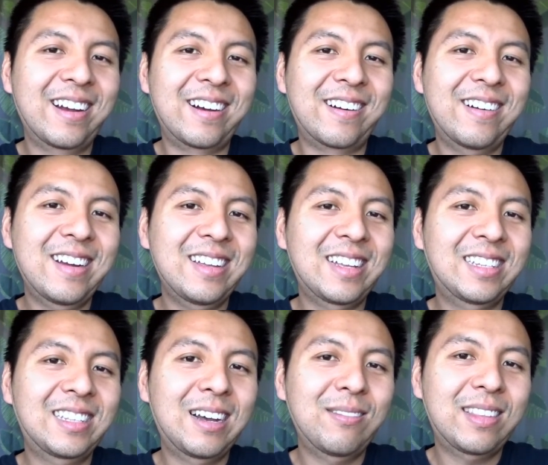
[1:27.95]
Alright,
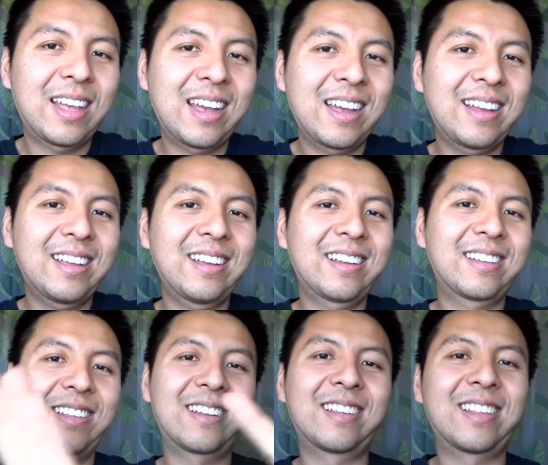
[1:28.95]
that's the
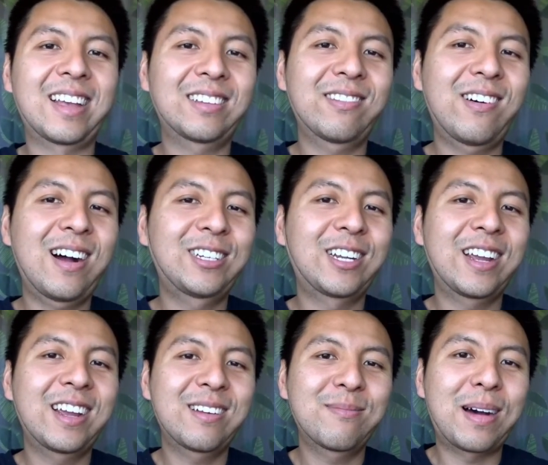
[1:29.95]
update. Thanks for
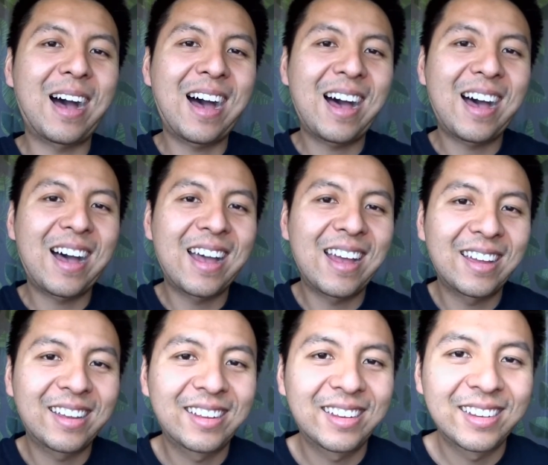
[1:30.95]
watching.
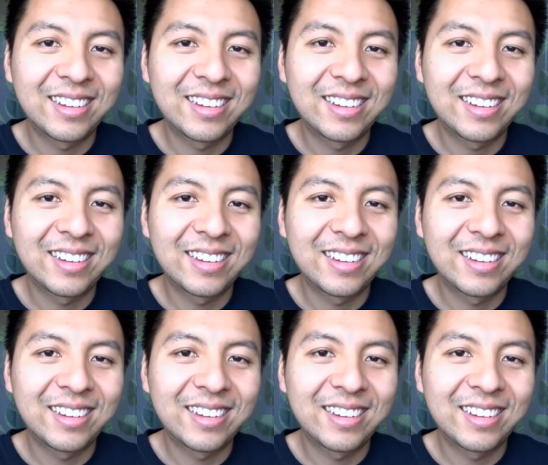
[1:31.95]
Bye.